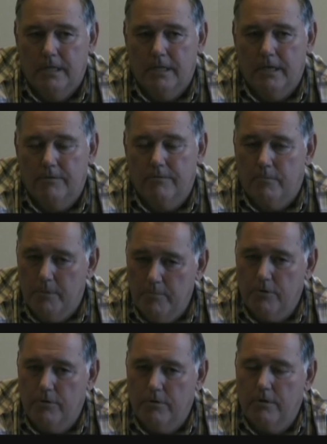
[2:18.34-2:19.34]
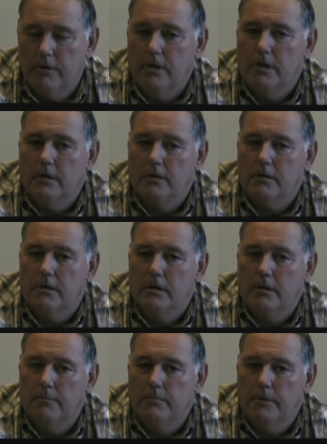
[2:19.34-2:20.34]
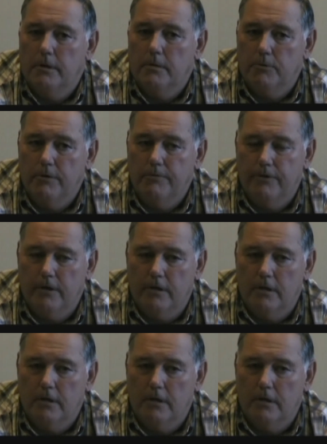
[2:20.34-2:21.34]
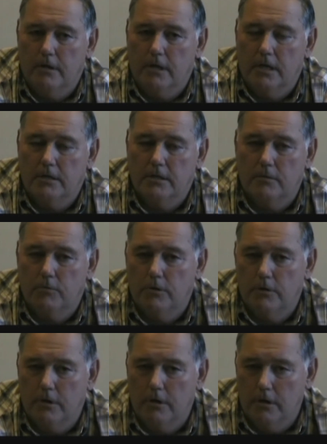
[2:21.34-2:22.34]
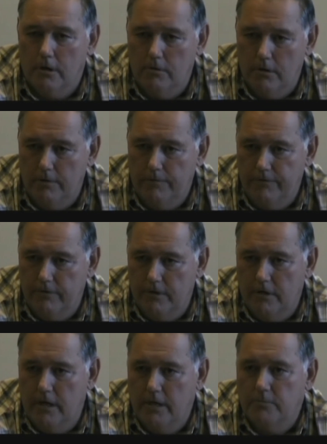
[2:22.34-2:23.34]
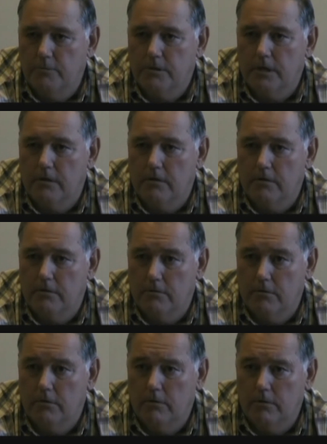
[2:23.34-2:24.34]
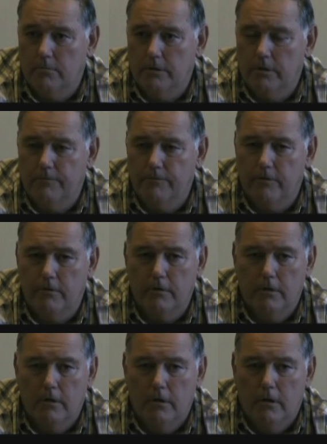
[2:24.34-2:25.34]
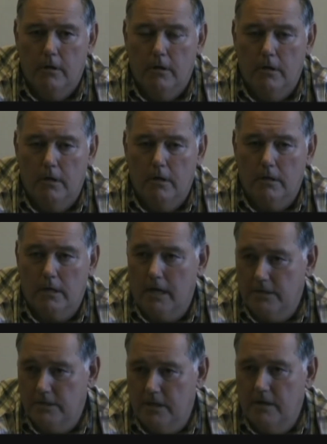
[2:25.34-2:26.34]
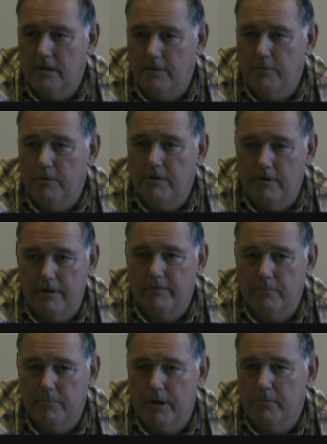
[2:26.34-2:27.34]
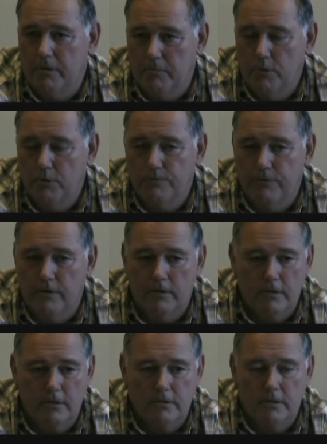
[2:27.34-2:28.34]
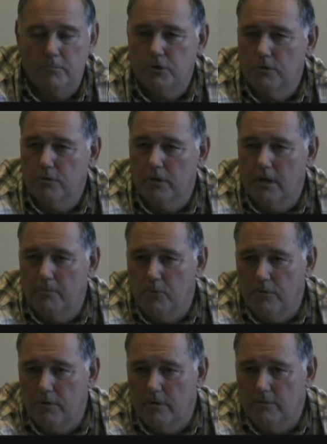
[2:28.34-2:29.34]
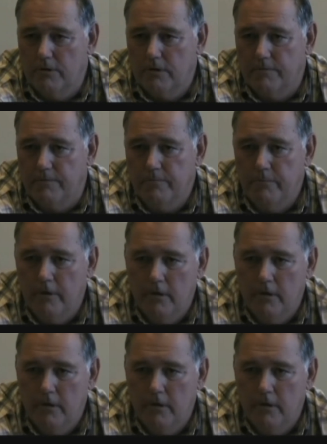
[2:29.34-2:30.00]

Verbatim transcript: I remember that in the briefing, the guy said, well, you're going to go to different detachments out here, and they're all a little bit different. The guys down in Det 1 are having probably the most fun. They seem to shoot a lot more than the rest of them.